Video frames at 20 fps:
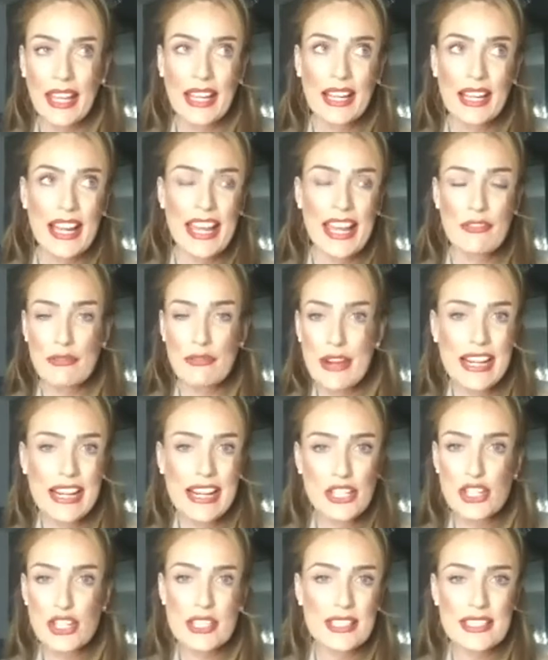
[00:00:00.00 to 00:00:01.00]
it really
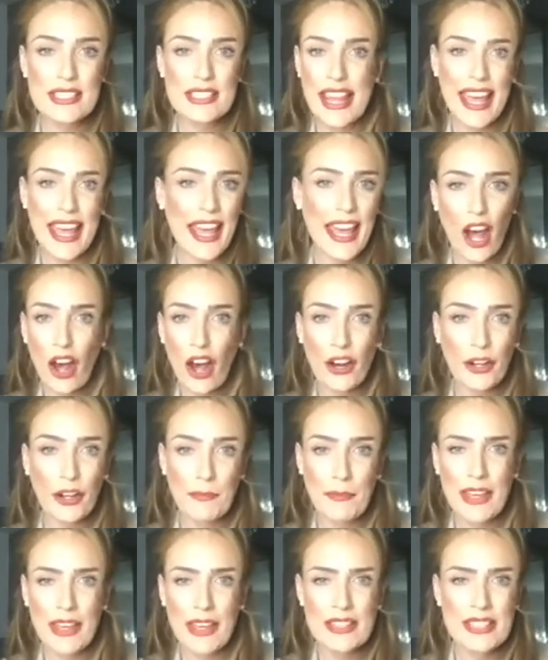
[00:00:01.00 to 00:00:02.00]
just hit home,
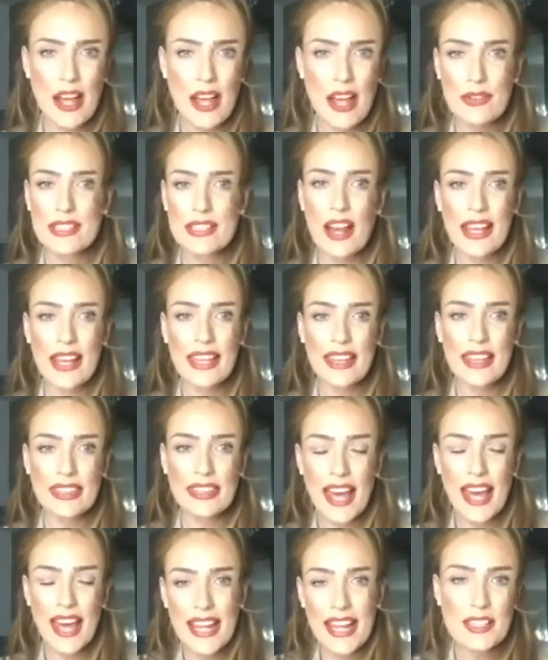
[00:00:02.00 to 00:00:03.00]
because I was like,
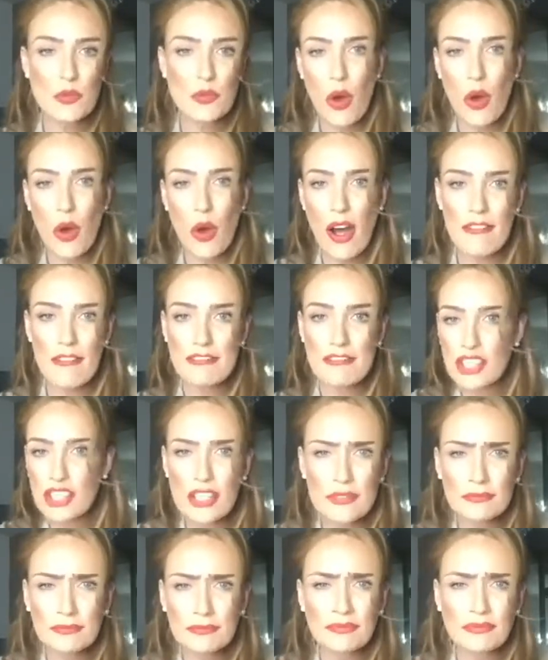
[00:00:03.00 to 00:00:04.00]
that is what I've done.
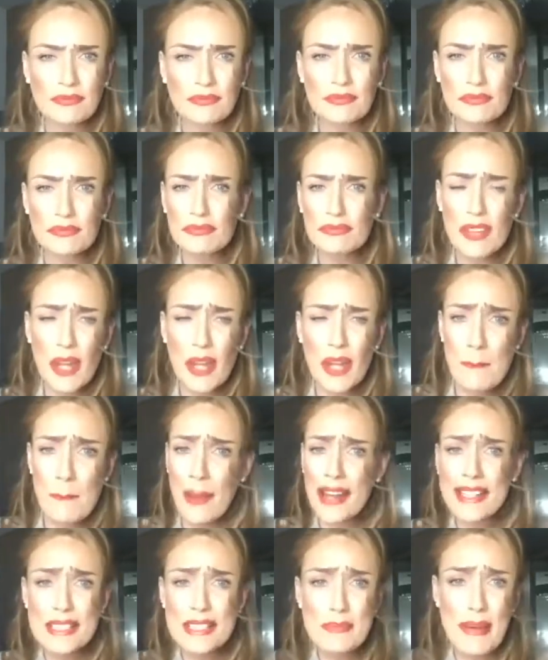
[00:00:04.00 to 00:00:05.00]

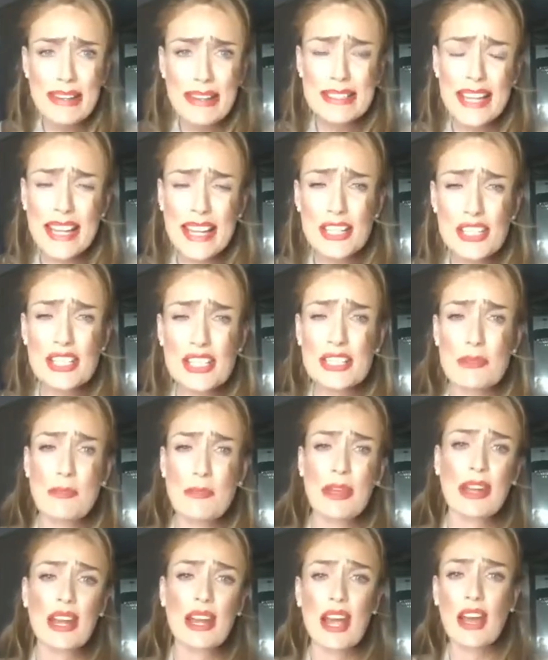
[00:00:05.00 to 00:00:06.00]
My expectations have
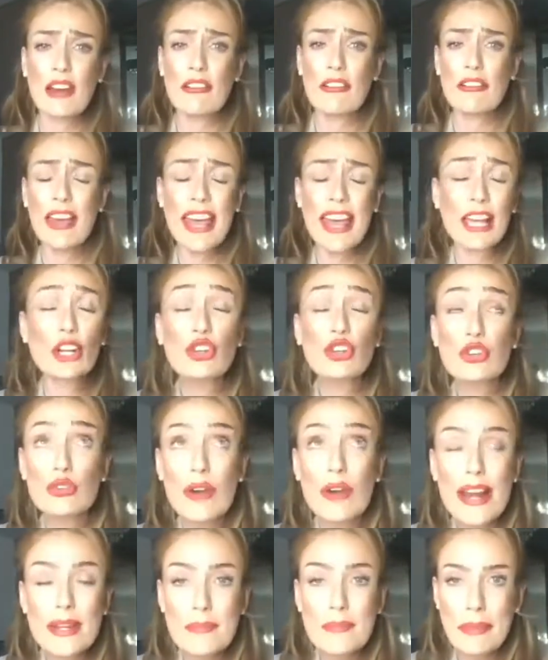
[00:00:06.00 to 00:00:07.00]
been
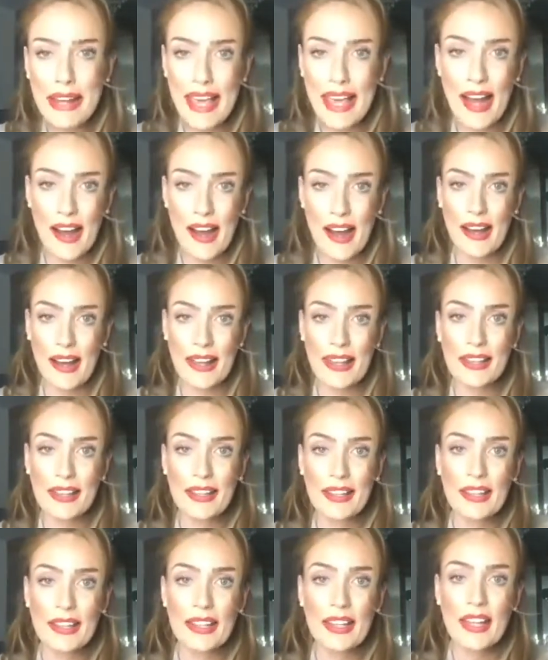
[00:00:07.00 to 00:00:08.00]
incredibly high,
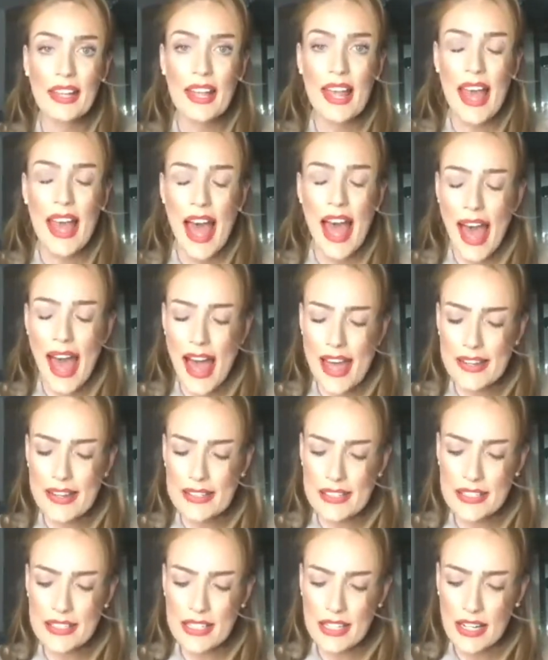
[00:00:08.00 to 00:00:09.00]

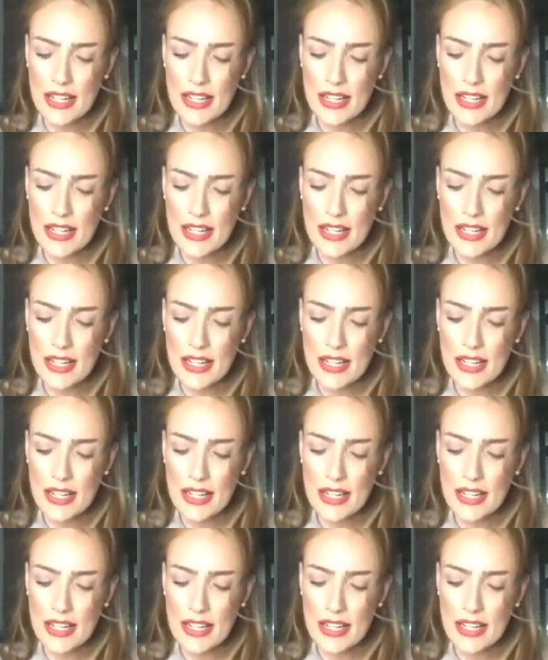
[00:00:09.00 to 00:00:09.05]
and